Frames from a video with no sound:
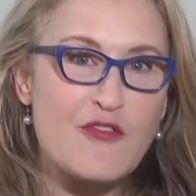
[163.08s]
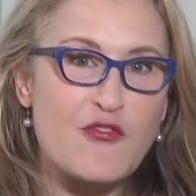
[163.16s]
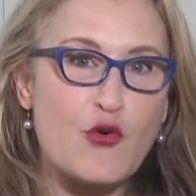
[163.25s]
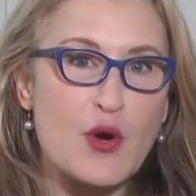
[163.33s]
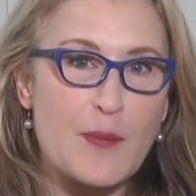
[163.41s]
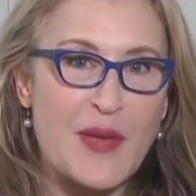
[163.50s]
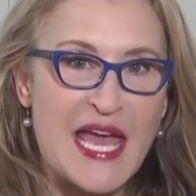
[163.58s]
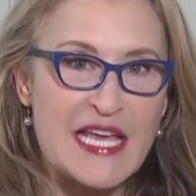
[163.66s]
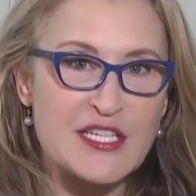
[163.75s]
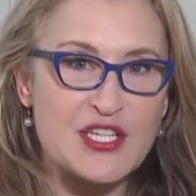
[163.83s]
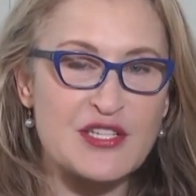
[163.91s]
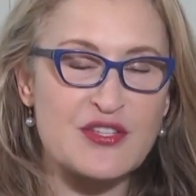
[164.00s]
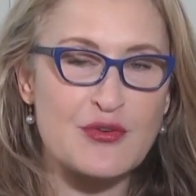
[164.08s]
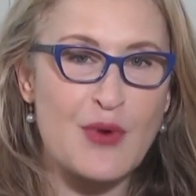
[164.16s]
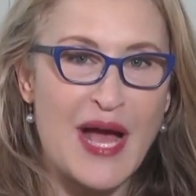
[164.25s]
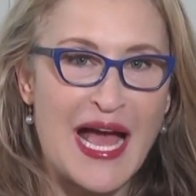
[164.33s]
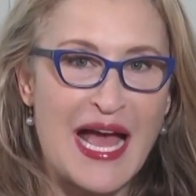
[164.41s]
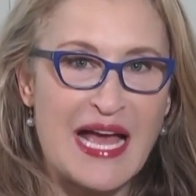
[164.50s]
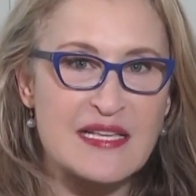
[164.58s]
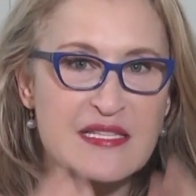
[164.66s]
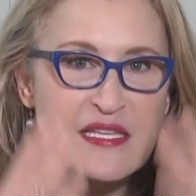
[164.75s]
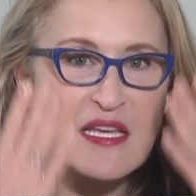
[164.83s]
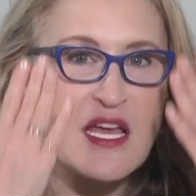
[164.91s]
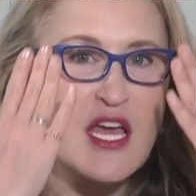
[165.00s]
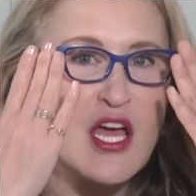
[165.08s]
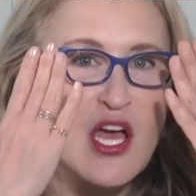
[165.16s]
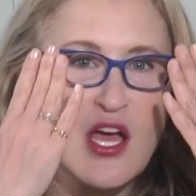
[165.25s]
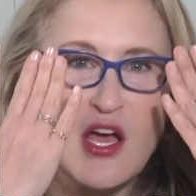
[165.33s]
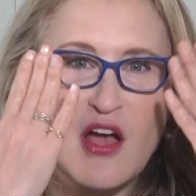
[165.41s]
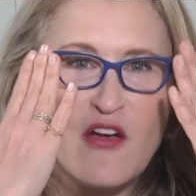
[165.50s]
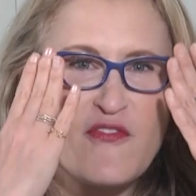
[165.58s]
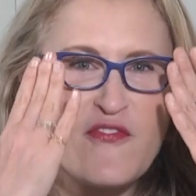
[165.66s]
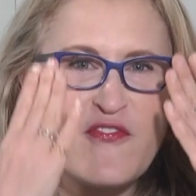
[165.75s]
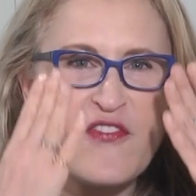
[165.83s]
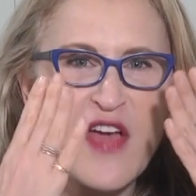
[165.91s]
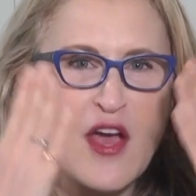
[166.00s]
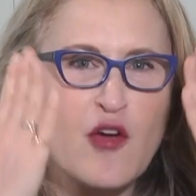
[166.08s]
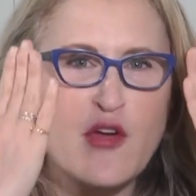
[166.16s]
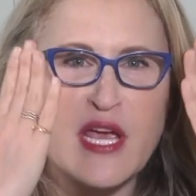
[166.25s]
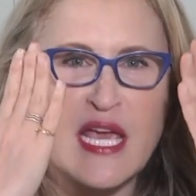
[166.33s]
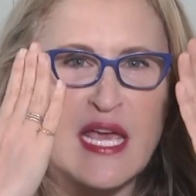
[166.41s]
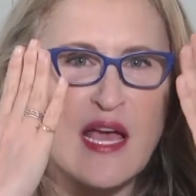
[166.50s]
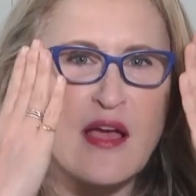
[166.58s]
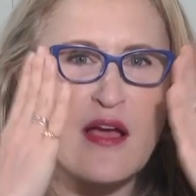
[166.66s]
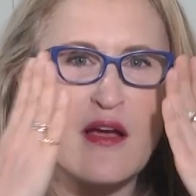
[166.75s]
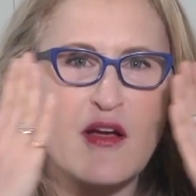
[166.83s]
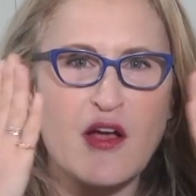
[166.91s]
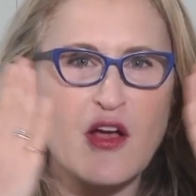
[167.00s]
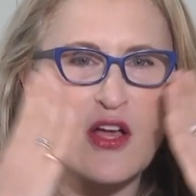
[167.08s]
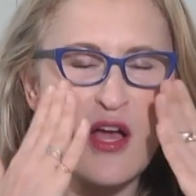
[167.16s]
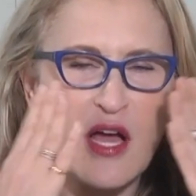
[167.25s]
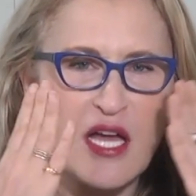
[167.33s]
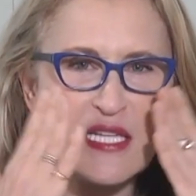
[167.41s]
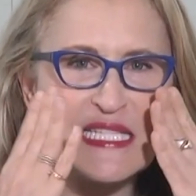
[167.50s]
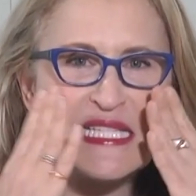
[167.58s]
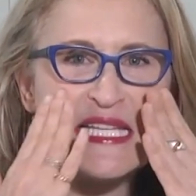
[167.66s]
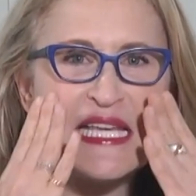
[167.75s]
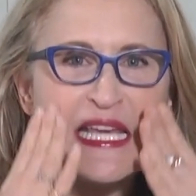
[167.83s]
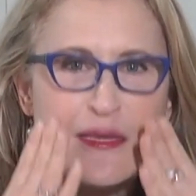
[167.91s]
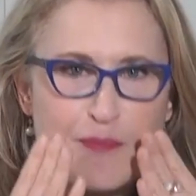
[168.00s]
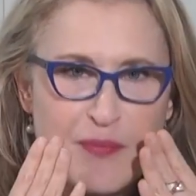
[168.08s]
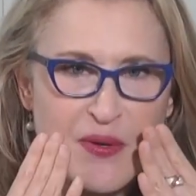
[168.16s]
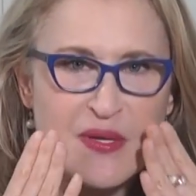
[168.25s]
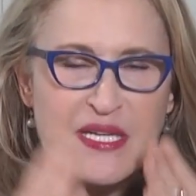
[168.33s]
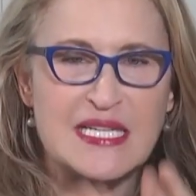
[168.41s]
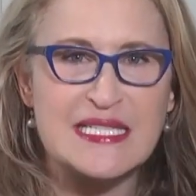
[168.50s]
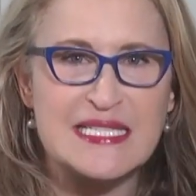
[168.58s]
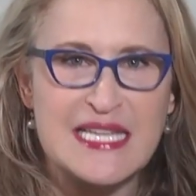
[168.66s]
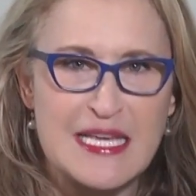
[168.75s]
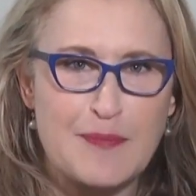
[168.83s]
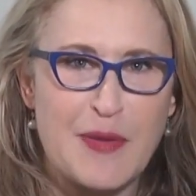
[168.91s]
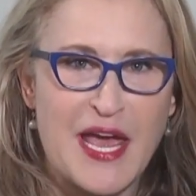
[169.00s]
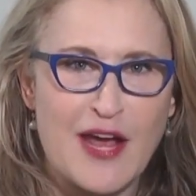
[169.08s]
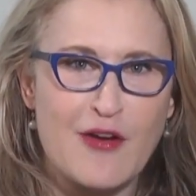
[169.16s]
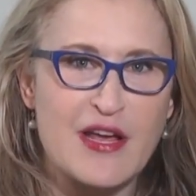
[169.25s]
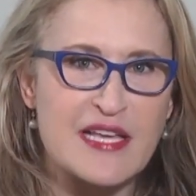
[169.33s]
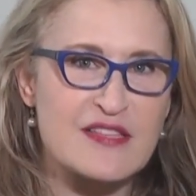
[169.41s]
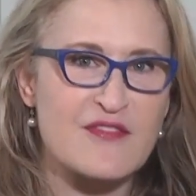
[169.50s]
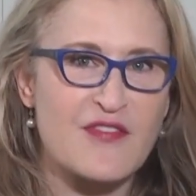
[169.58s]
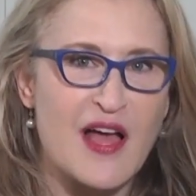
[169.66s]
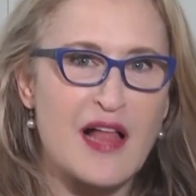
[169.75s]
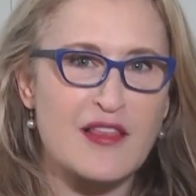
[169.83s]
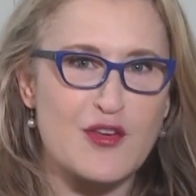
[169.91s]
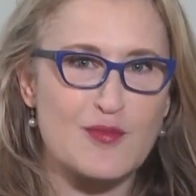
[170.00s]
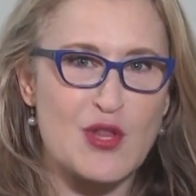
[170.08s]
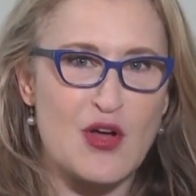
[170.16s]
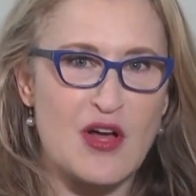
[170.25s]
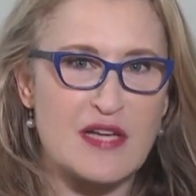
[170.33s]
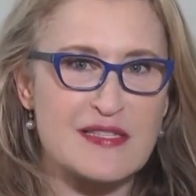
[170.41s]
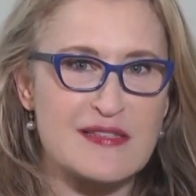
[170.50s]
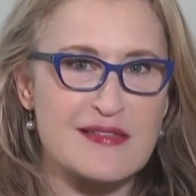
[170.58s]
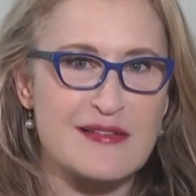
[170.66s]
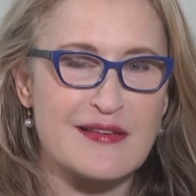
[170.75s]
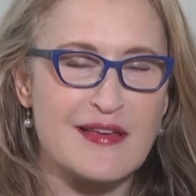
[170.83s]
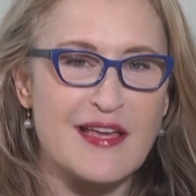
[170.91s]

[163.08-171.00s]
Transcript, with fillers: For a patient who has very uh, deep, deep areas of volume loss,